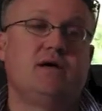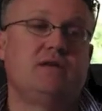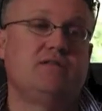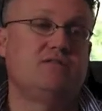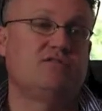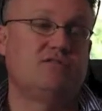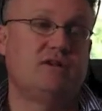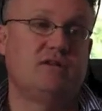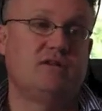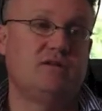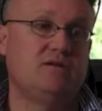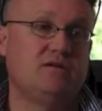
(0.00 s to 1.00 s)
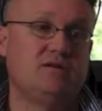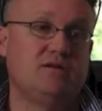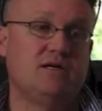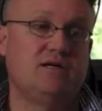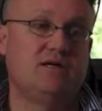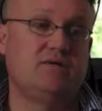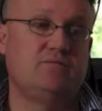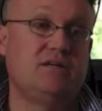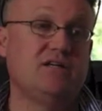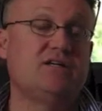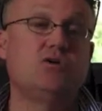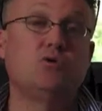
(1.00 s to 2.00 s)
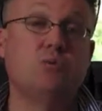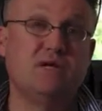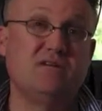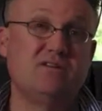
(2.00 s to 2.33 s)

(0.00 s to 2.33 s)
There's very little political will